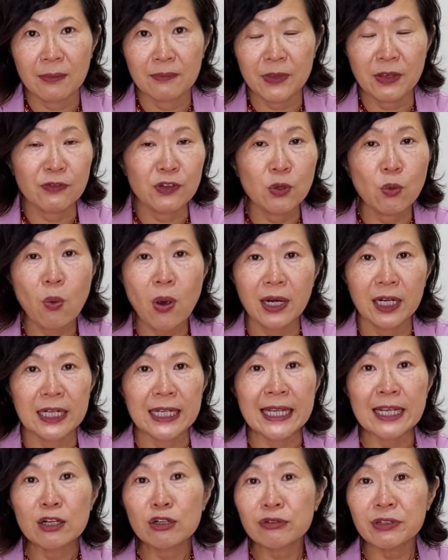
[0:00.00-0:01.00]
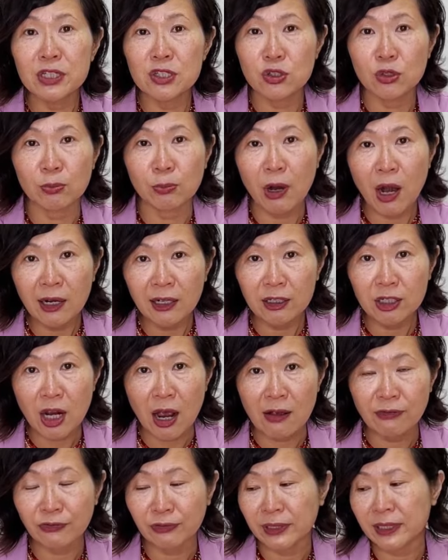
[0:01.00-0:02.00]
if you want to increase your product
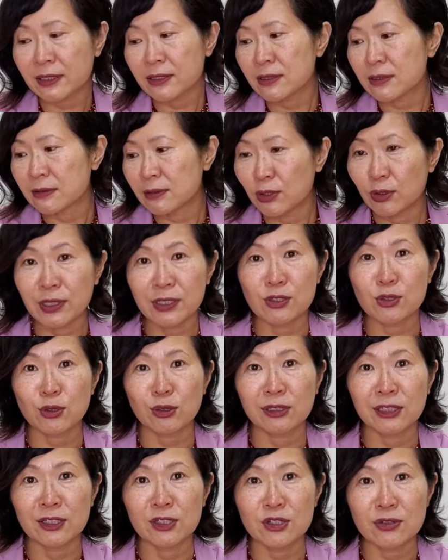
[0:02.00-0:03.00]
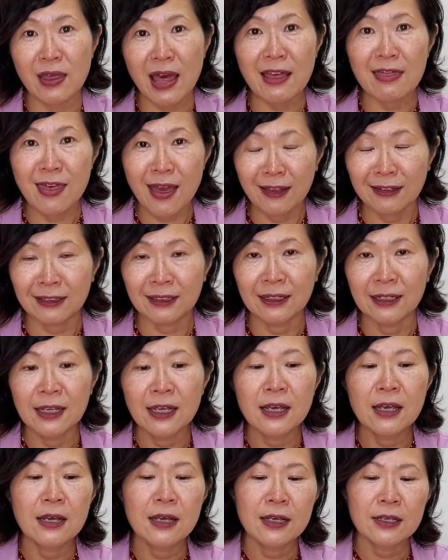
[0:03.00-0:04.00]
offerings, you can certainly do that then.
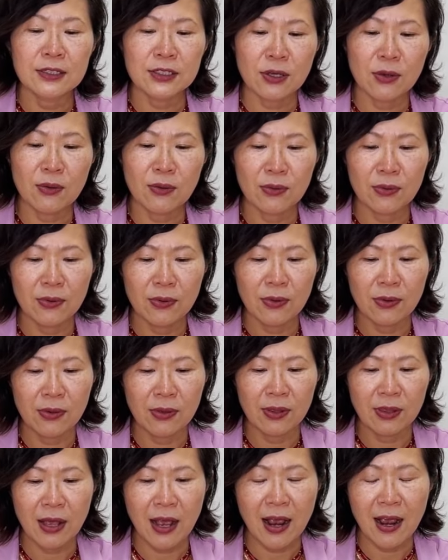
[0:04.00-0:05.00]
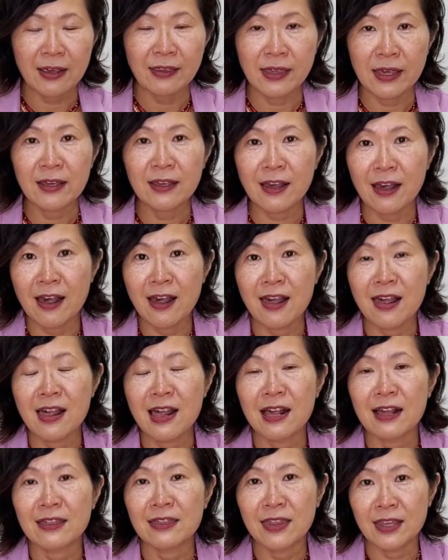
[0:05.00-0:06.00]
So I think
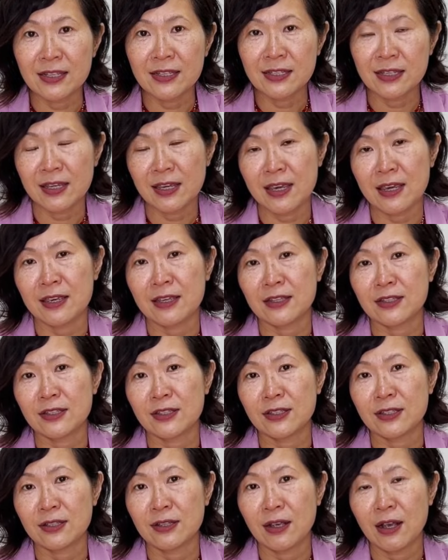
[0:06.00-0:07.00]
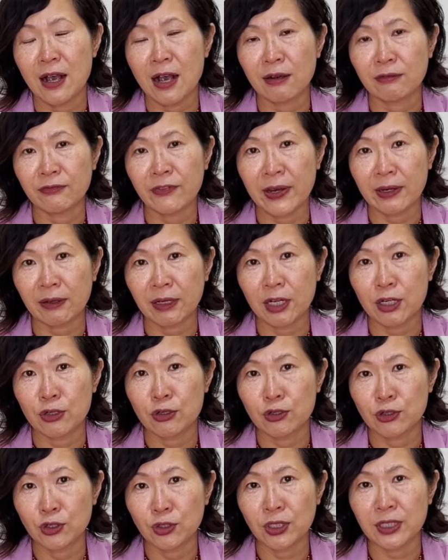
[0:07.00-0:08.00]
this is a very
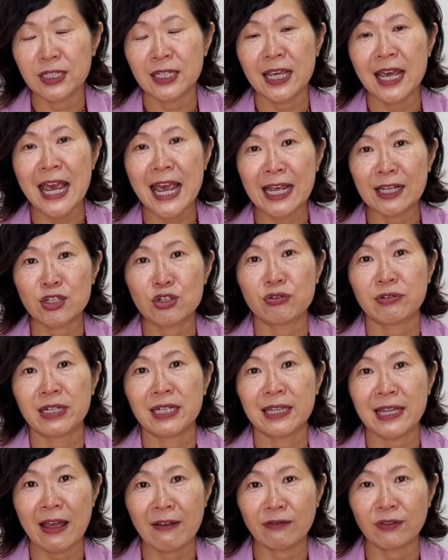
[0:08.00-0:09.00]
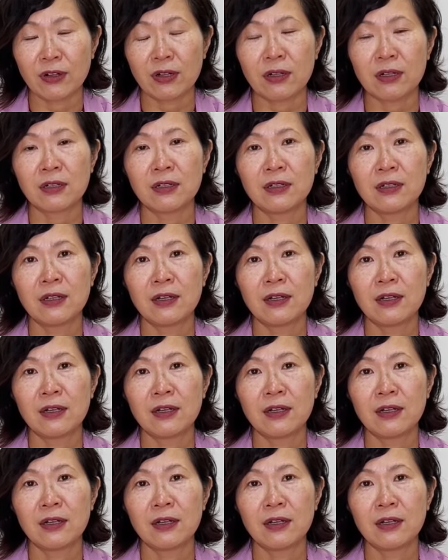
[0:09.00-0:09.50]
good entry-level